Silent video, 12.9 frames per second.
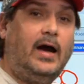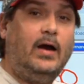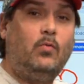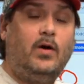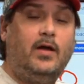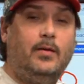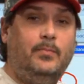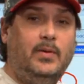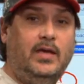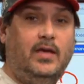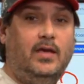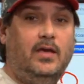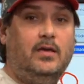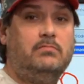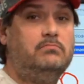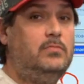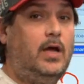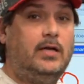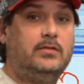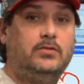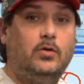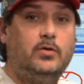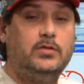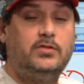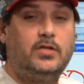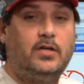I want to be not so
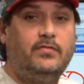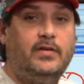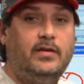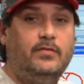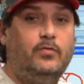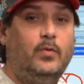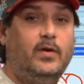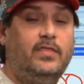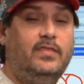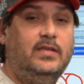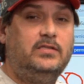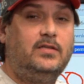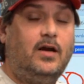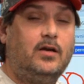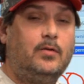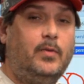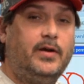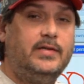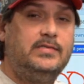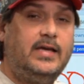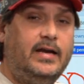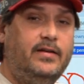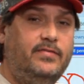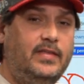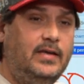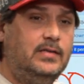conservative with the stock market side
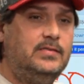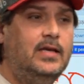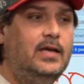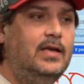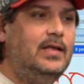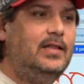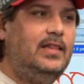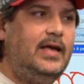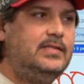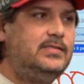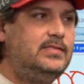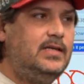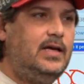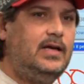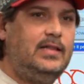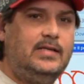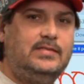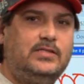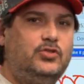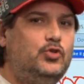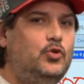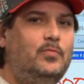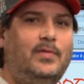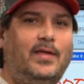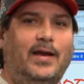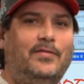of things. Let's uh, let's
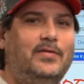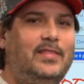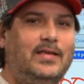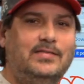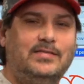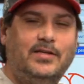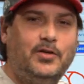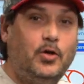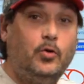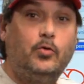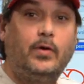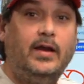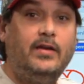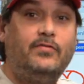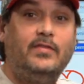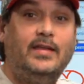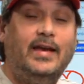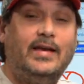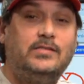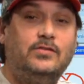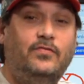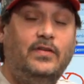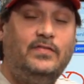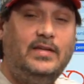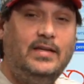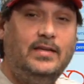assume that everything is going to go great for the next
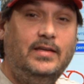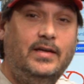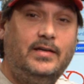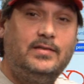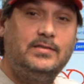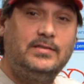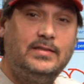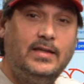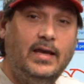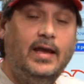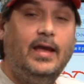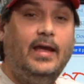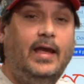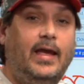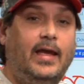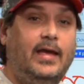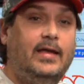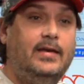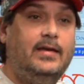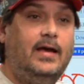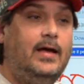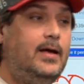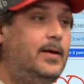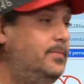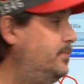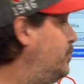15 years, and
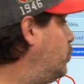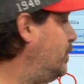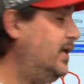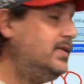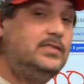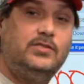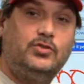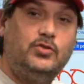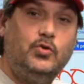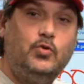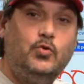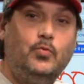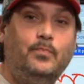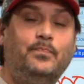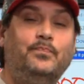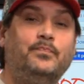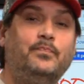um, let's assume